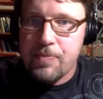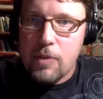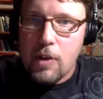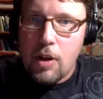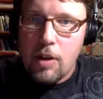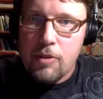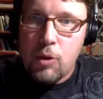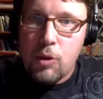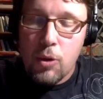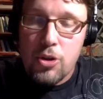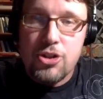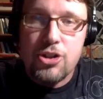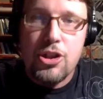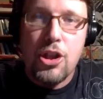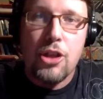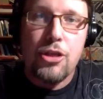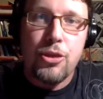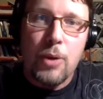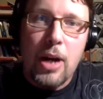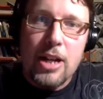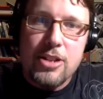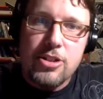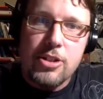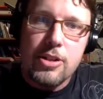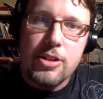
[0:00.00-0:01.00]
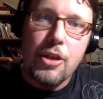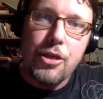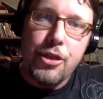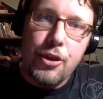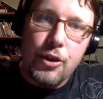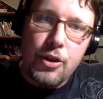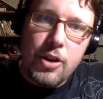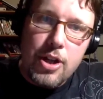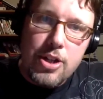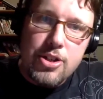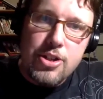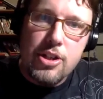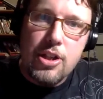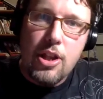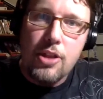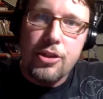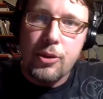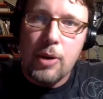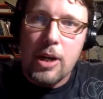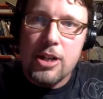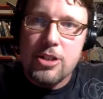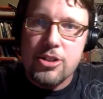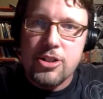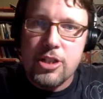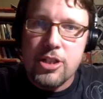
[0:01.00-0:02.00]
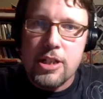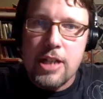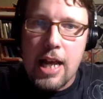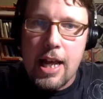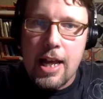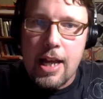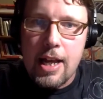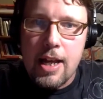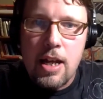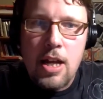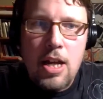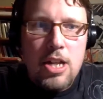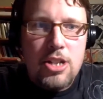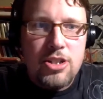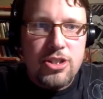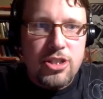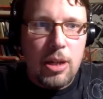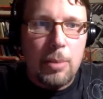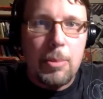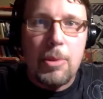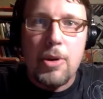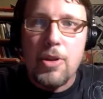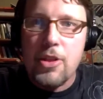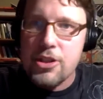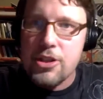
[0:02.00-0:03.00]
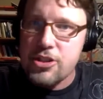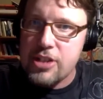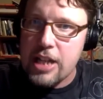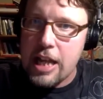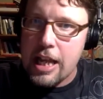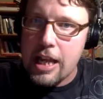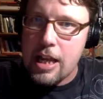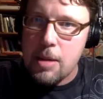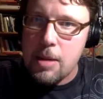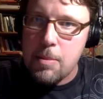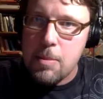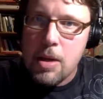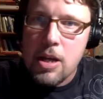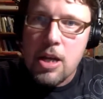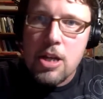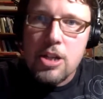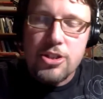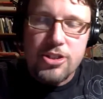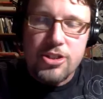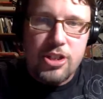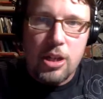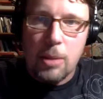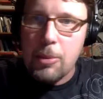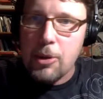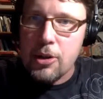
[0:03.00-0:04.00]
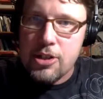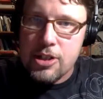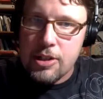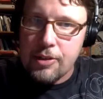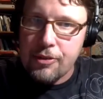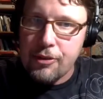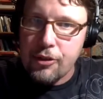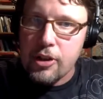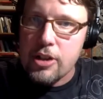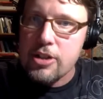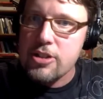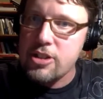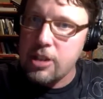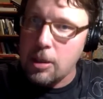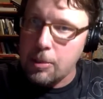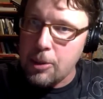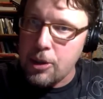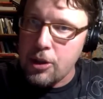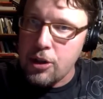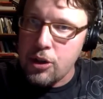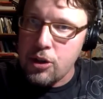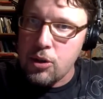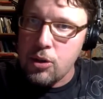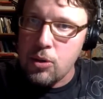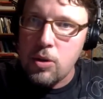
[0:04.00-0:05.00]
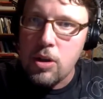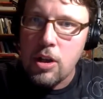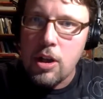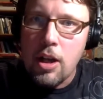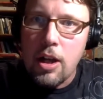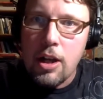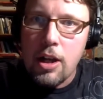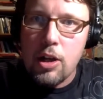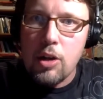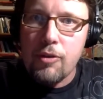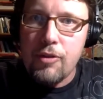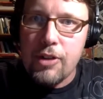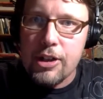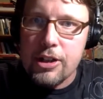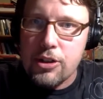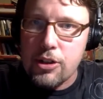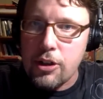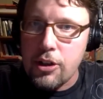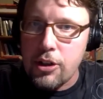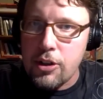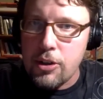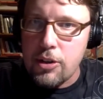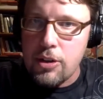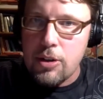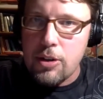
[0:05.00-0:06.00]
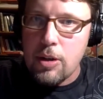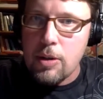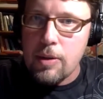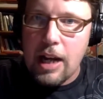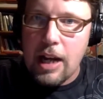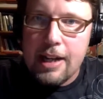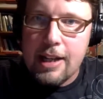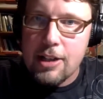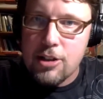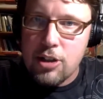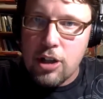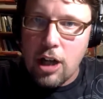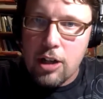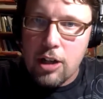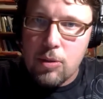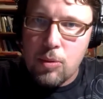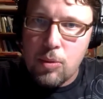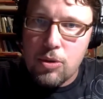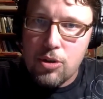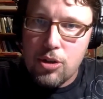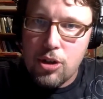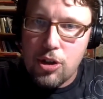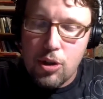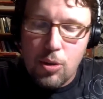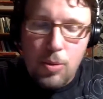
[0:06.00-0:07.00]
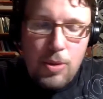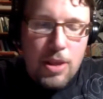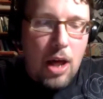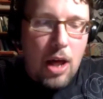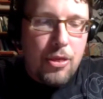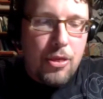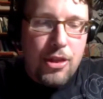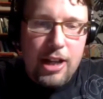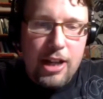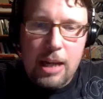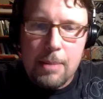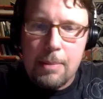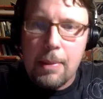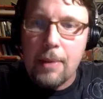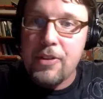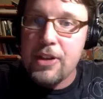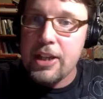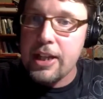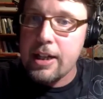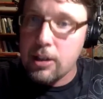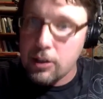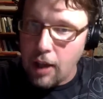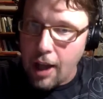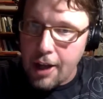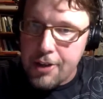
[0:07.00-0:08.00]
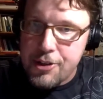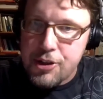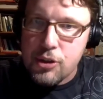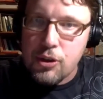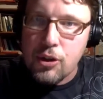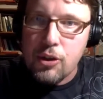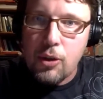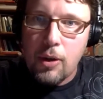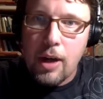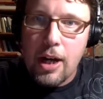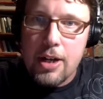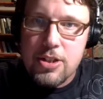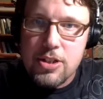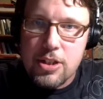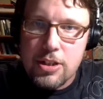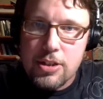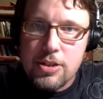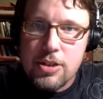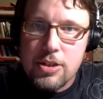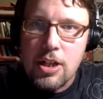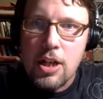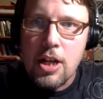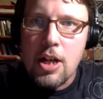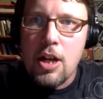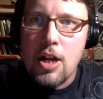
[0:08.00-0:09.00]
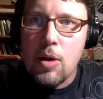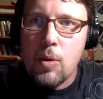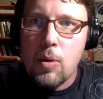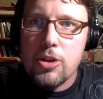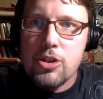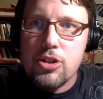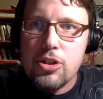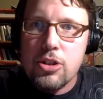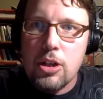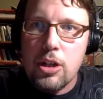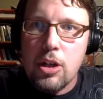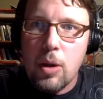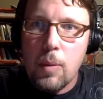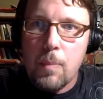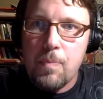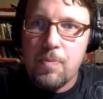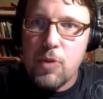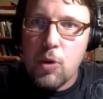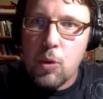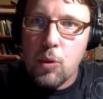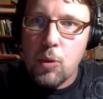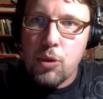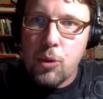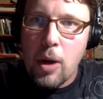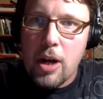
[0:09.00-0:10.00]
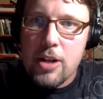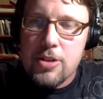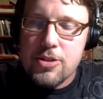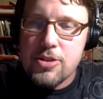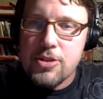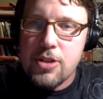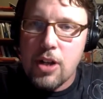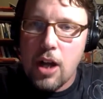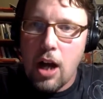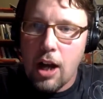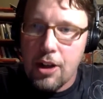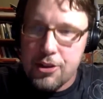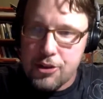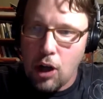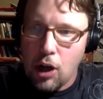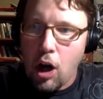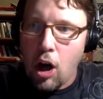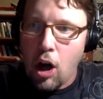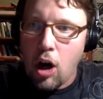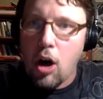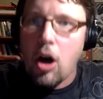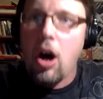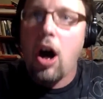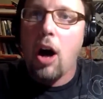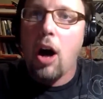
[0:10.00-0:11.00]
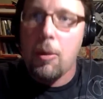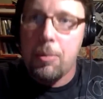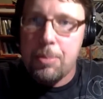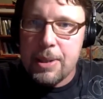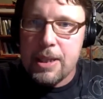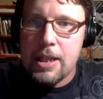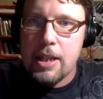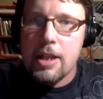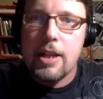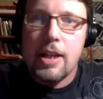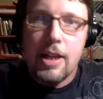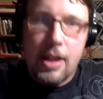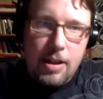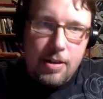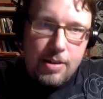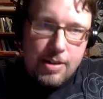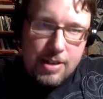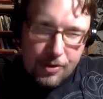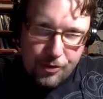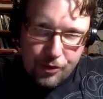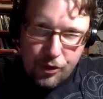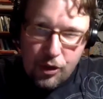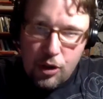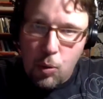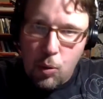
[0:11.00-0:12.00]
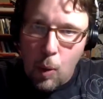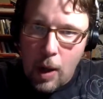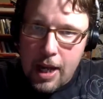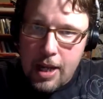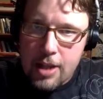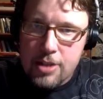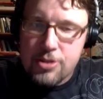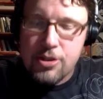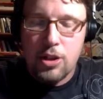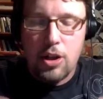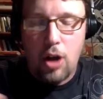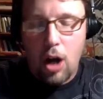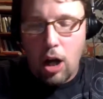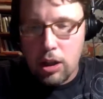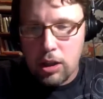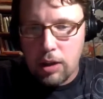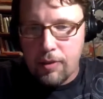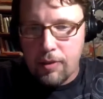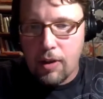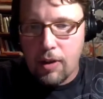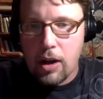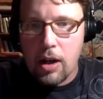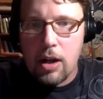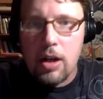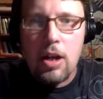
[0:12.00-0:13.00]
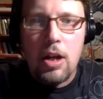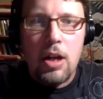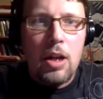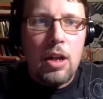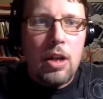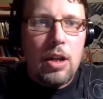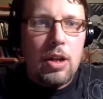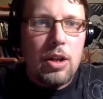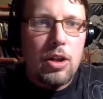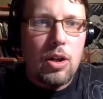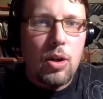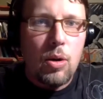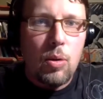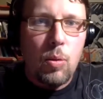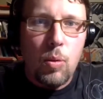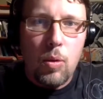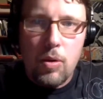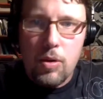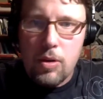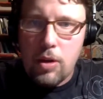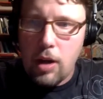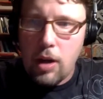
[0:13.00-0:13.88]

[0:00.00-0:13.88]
Of course, the threats in the 30s and the threats today, some are the same, some are different, some are new. I know, Victor, you know, I can't talk to you without thinking about the ecological crisis, which, you know, threatens us all, albeit in different ways, and all of our, you know,